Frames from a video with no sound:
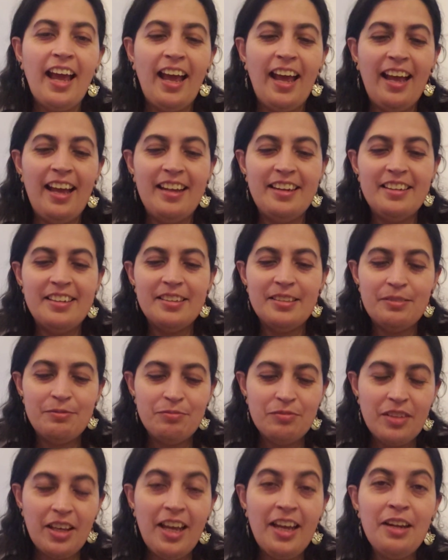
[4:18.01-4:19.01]
And
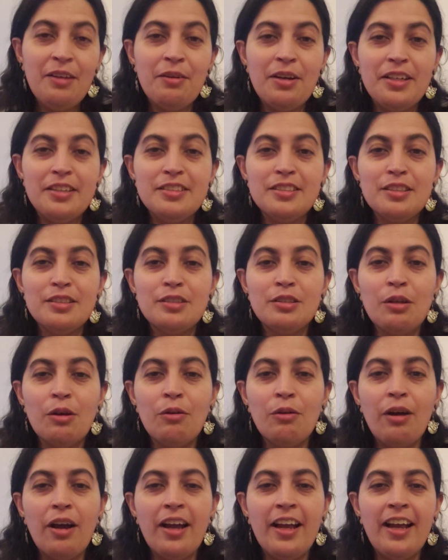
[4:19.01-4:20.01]
anyways,
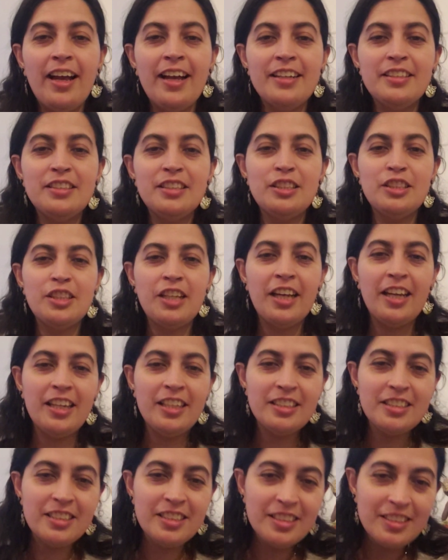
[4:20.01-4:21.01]
so I had to
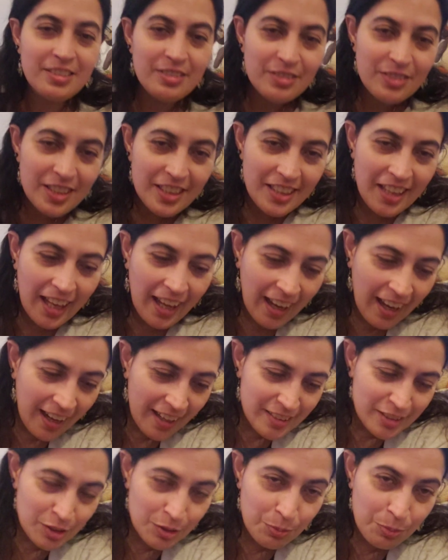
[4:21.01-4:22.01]
change, see that?
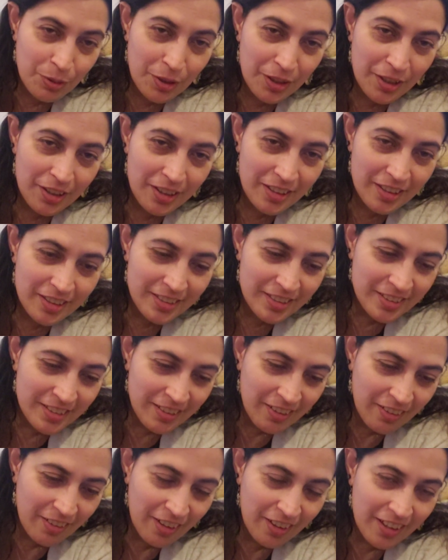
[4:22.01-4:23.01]
Hi Jupiter.
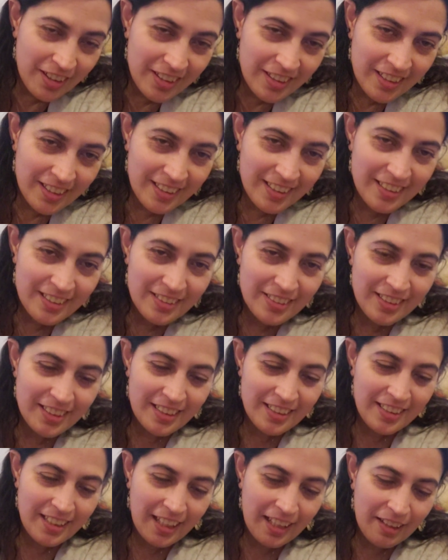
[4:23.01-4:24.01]
Oh, you're not gonna look
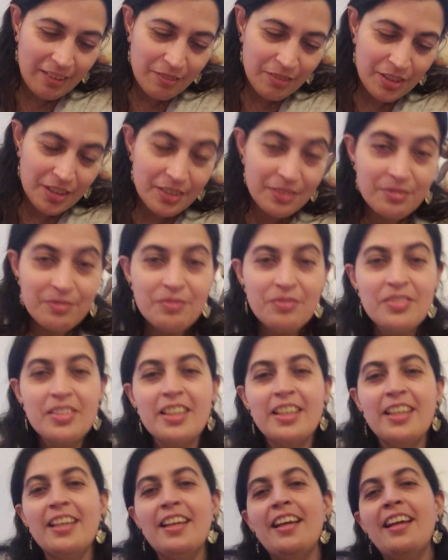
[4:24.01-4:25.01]
in the camera?
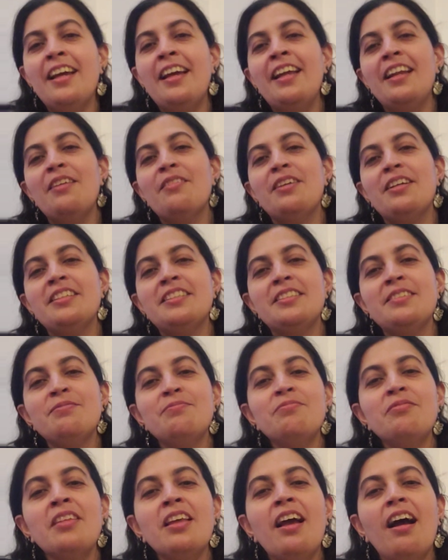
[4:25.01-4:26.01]
Anyways,
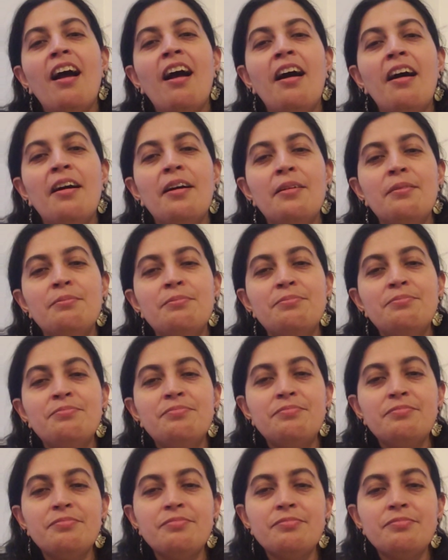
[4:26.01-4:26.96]
I